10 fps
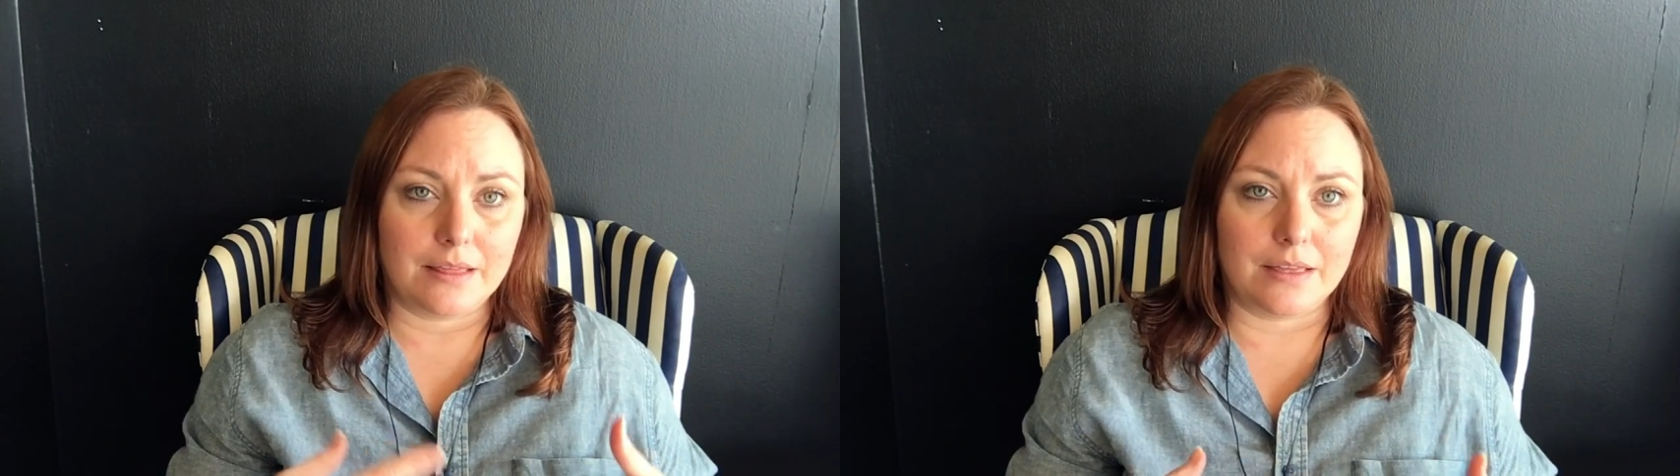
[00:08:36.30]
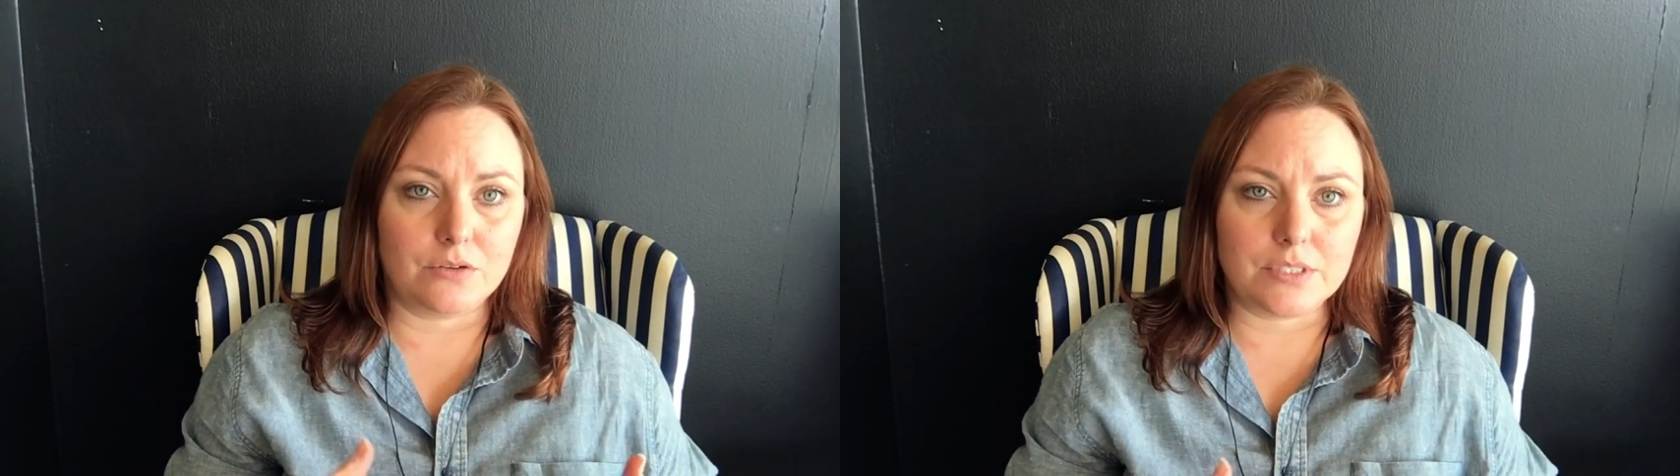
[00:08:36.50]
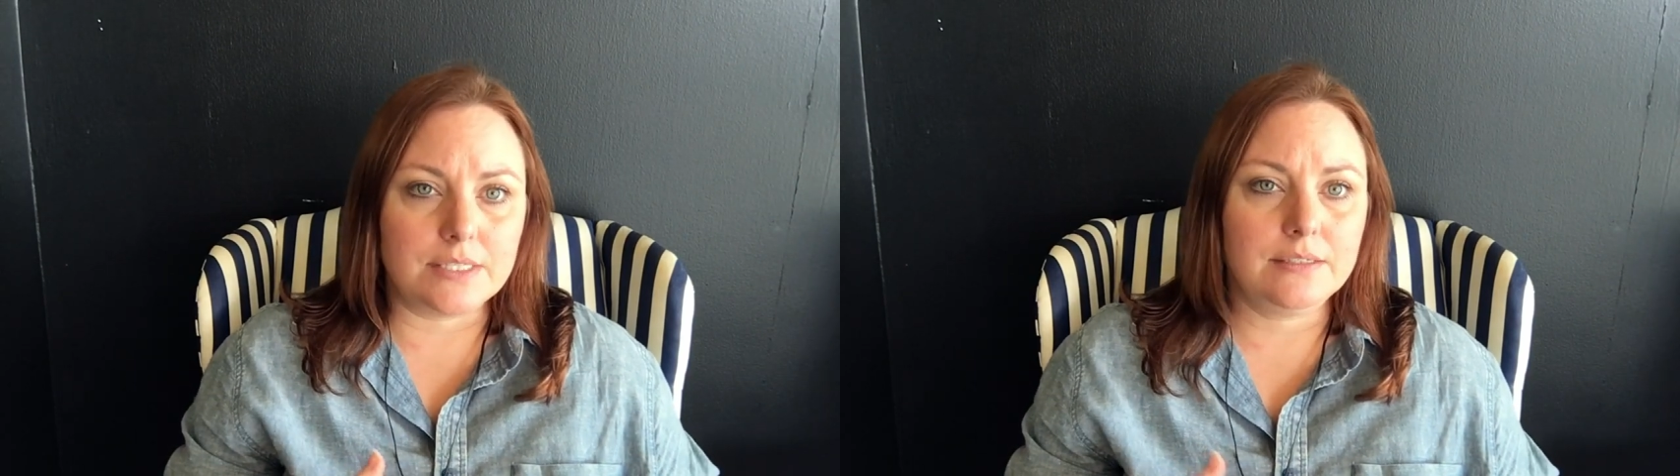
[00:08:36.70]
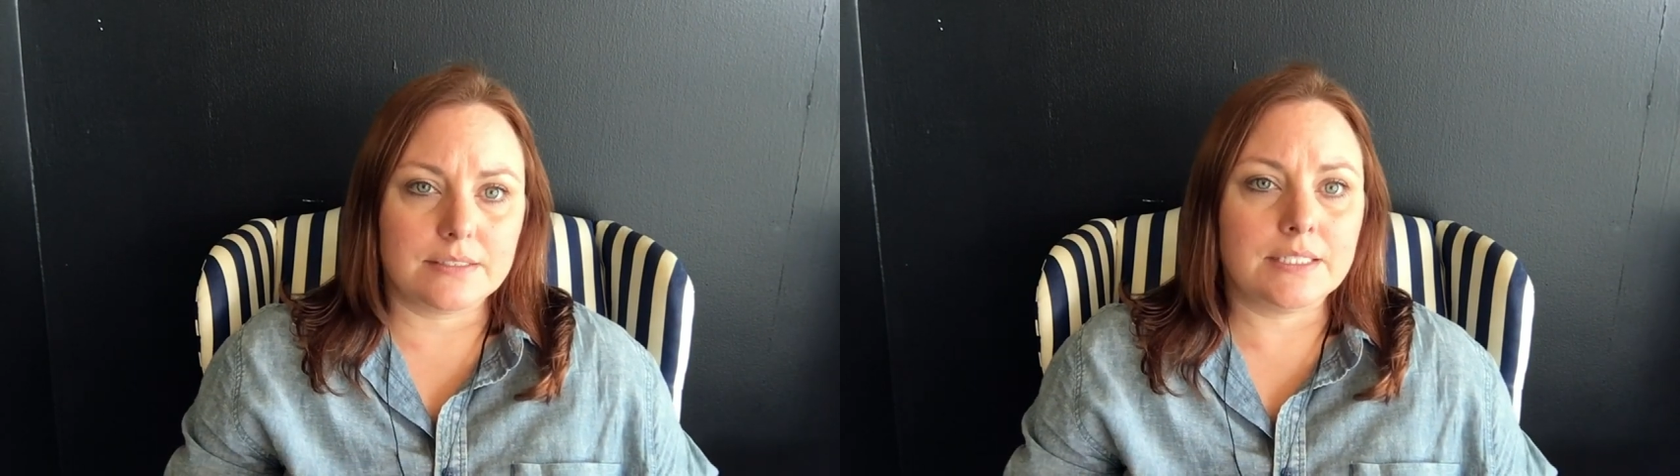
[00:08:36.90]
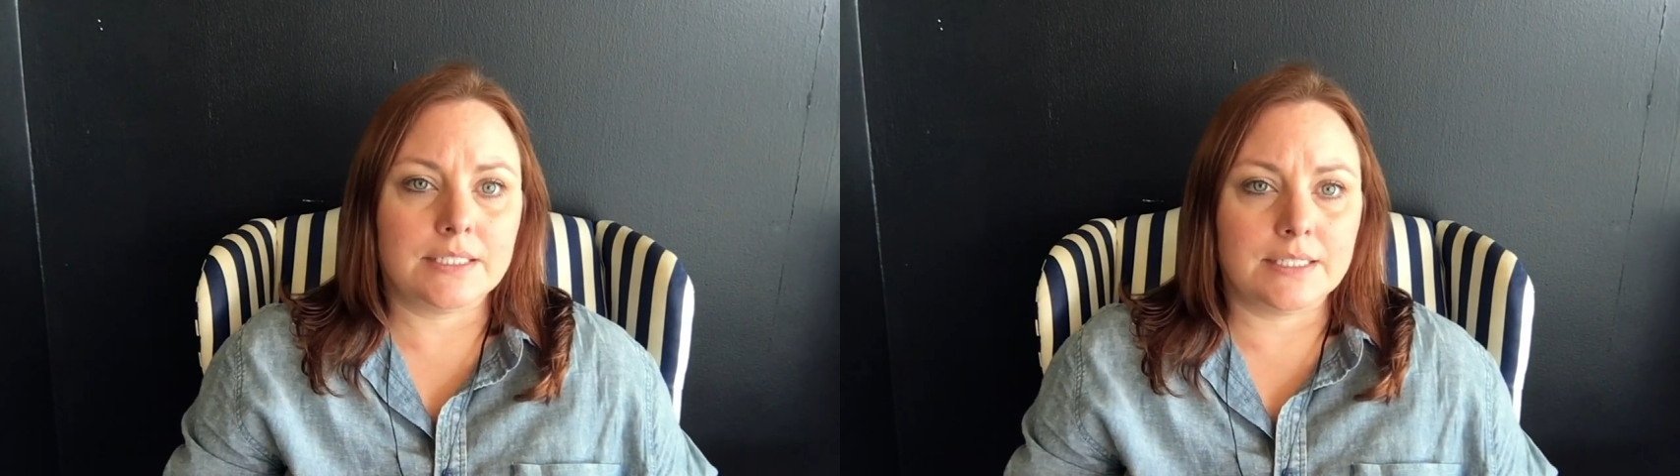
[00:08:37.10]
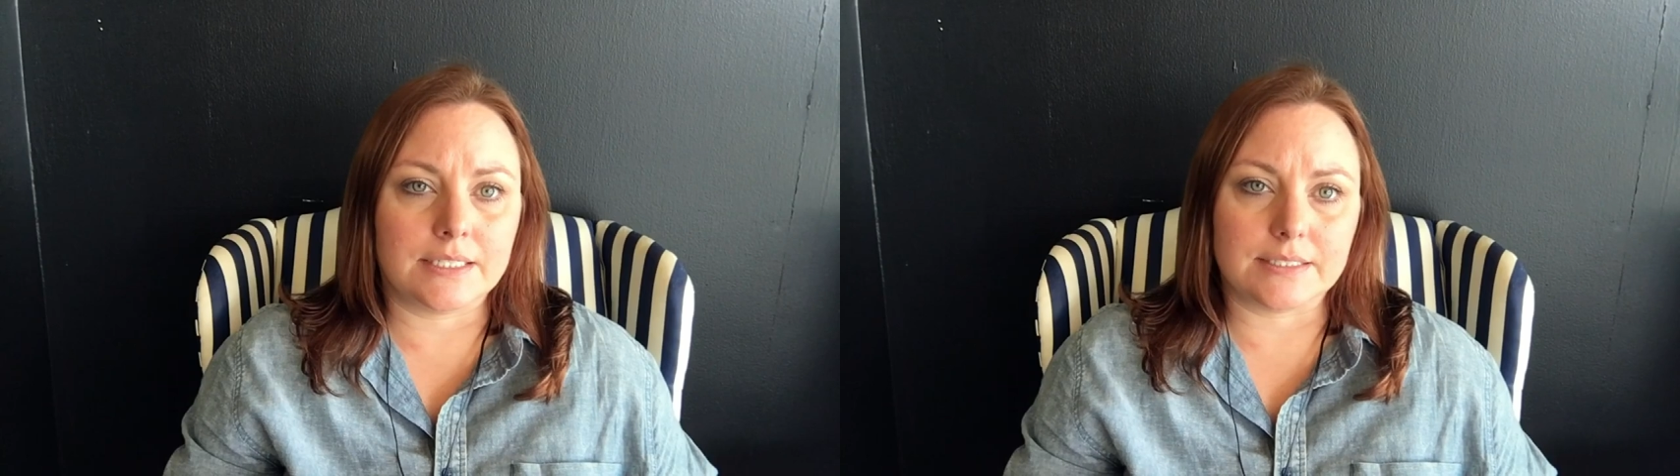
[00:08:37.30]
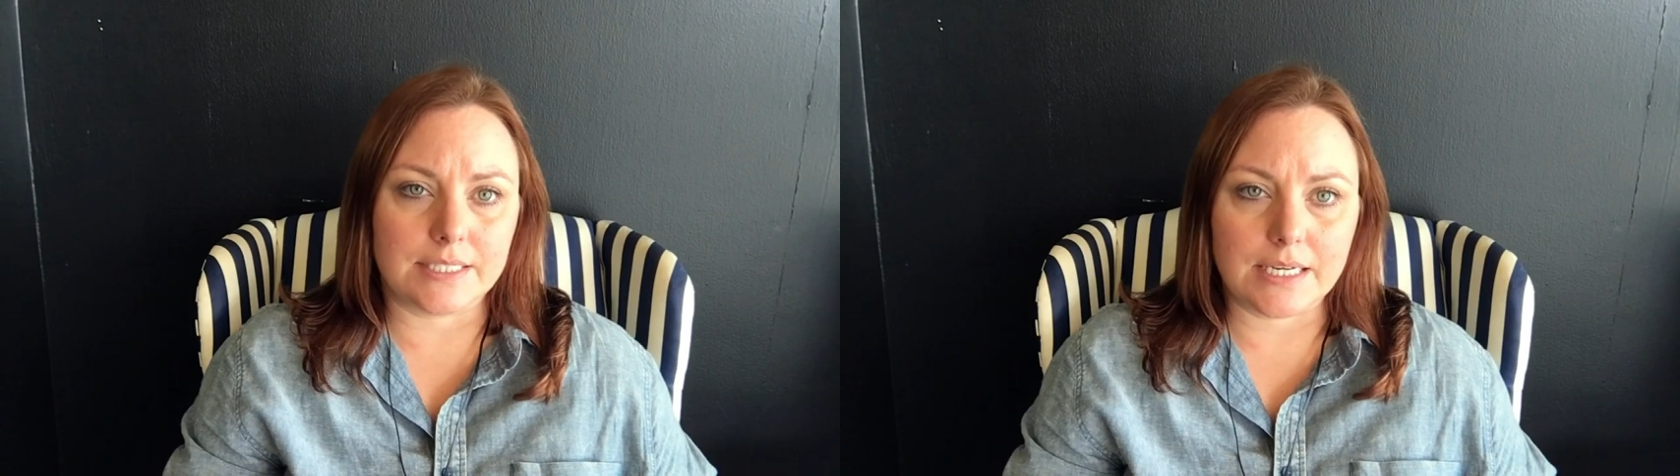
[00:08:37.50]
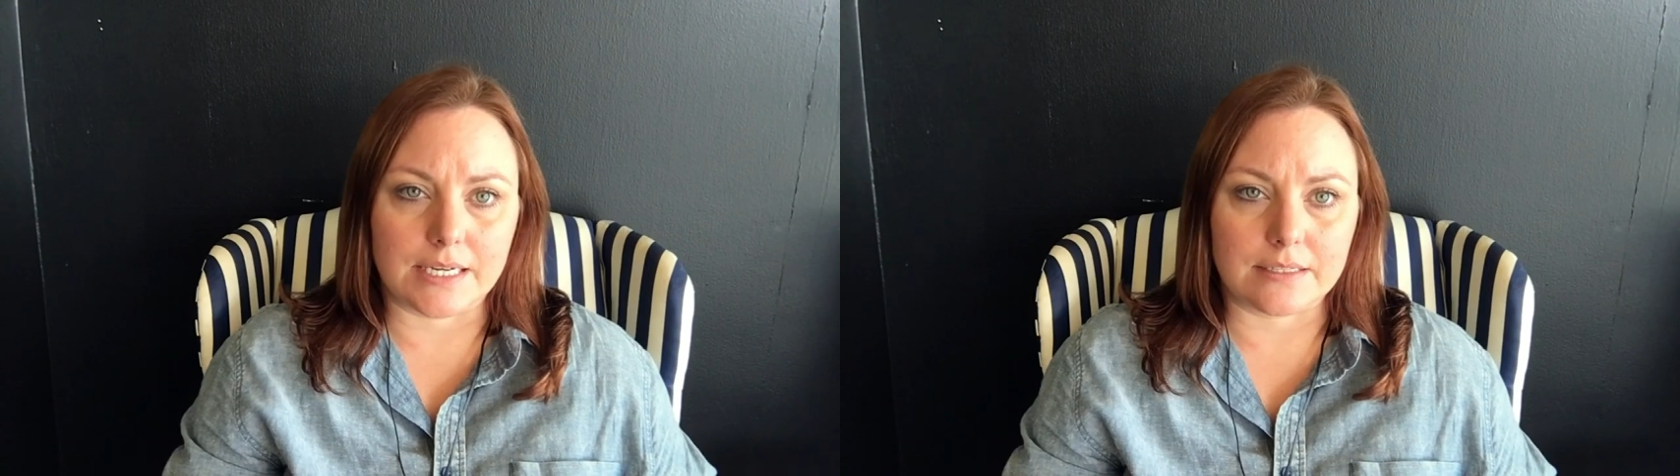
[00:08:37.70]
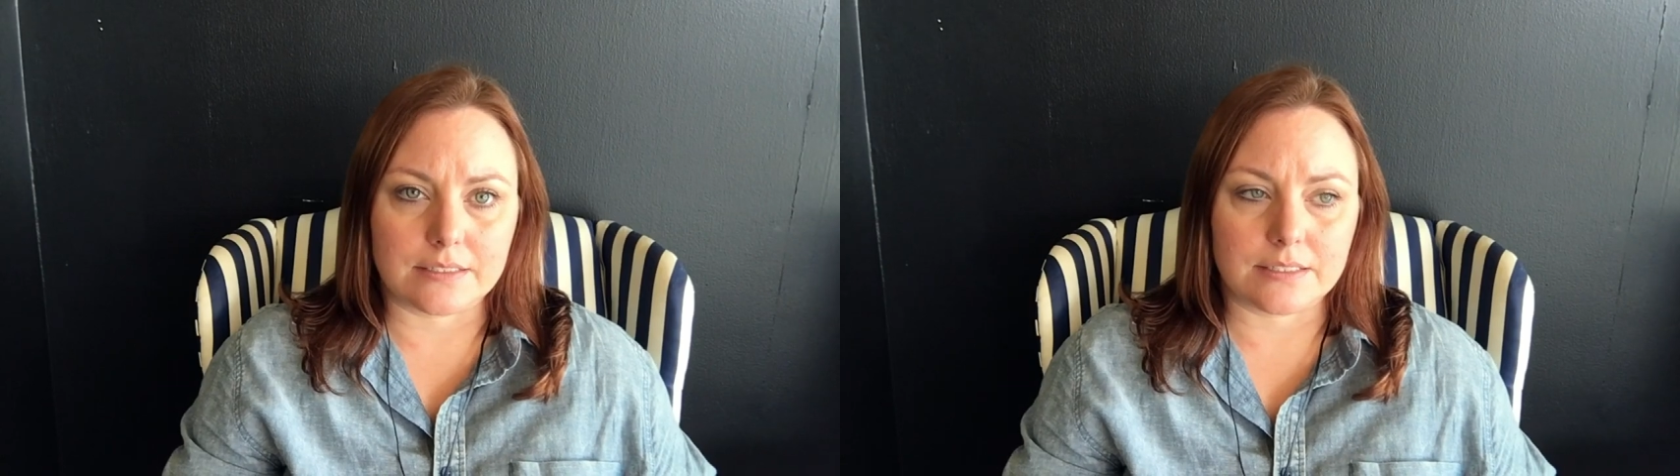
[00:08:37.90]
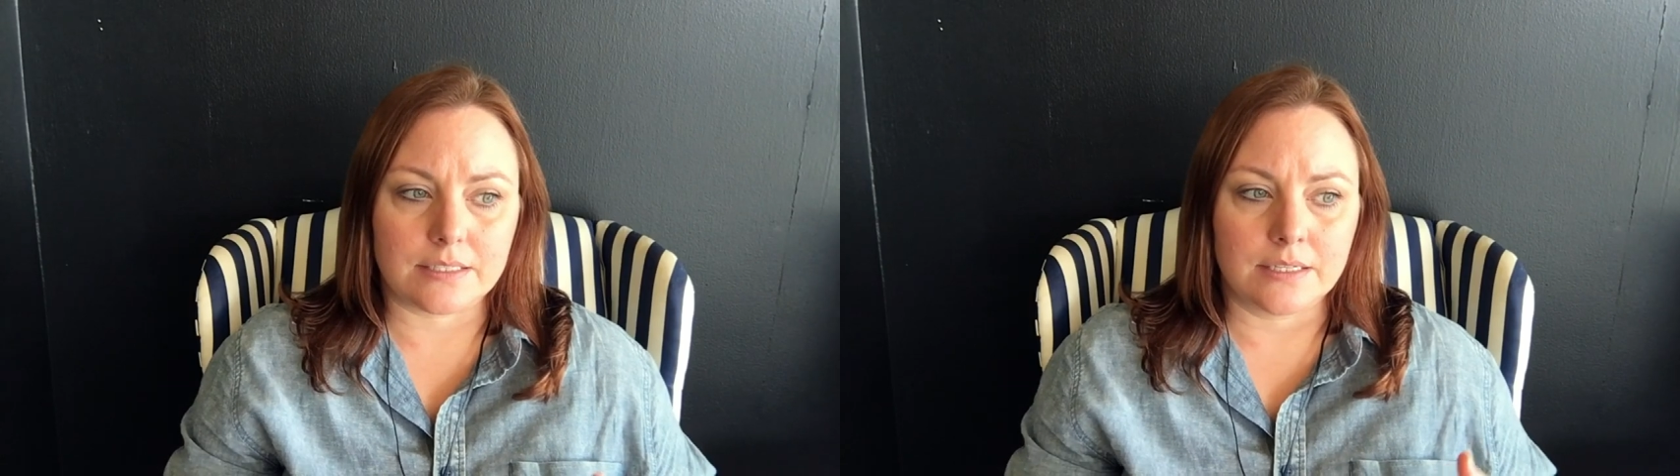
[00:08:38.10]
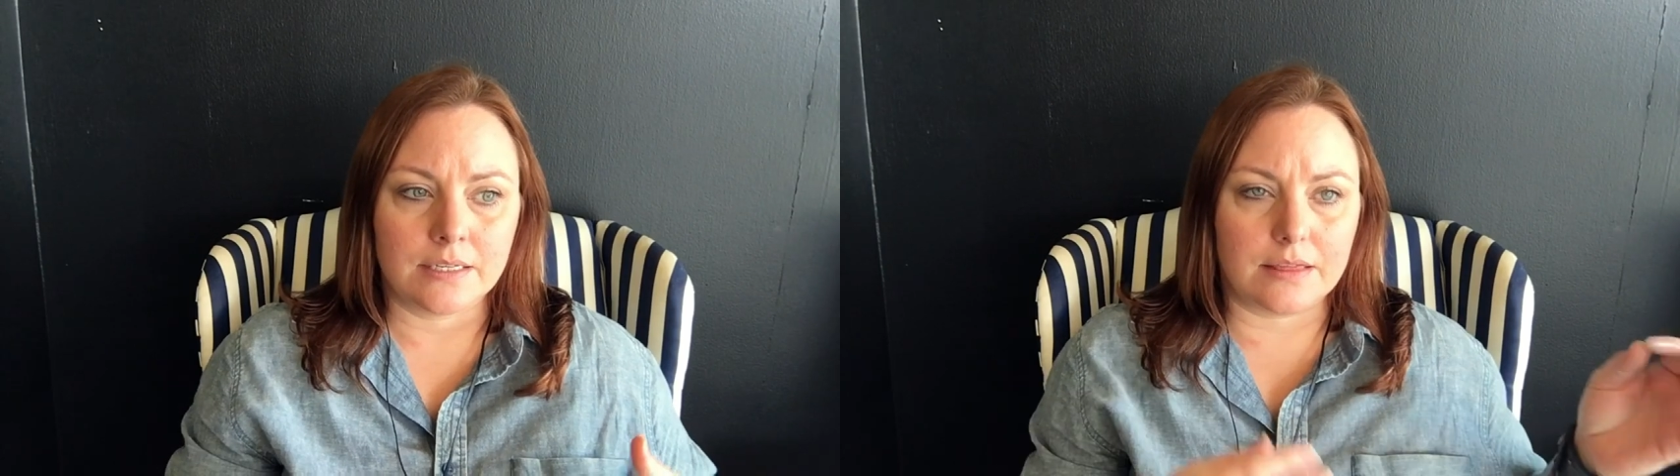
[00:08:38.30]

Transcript: Those things didn't exist.